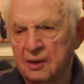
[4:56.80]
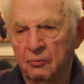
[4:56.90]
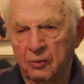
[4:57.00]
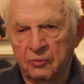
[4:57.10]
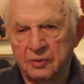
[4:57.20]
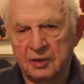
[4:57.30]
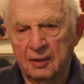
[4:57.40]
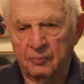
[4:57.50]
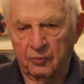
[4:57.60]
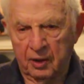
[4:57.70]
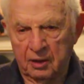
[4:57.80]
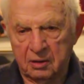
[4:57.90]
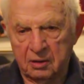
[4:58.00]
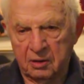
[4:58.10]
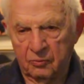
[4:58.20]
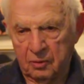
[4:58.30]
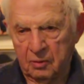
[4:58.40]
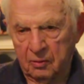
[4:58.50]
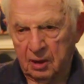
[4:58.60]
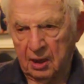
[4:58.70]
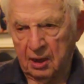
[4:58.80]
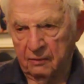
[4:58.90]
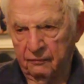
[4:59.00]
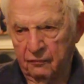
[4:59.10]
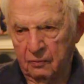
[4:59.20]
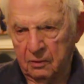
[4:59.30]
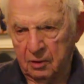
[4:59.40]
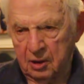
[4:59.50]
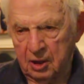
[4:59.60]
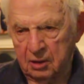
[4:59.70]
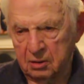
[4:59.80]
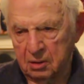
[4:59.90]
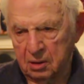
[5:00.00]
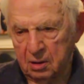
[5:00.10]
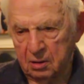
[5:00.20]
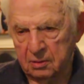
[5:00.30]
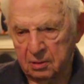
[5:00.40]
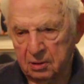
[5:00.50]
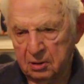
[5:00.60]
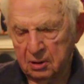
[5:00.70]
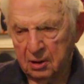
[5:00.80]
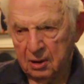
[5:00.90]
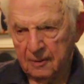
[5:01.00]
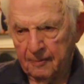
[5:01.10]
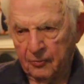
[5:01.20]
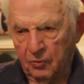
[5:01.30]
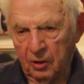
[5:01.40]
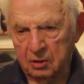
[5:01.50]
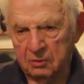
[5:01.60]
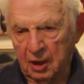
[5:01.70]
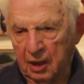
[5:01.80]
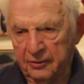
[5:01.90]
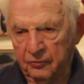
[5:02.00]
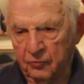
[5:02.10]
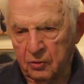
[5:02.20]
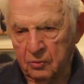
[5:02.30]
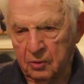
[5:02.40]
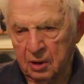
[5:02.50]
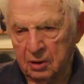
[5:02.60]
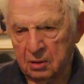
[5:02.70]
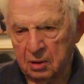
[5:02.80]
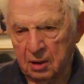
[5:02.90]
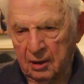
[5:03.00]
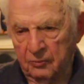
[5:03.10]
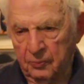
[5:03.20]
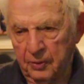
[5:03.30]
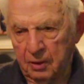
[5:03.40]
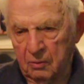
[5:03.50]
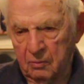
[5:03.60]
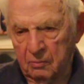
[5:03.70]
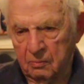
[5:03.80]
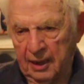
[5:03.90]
that we were separated. She would go to California and or on the road, and I would be home.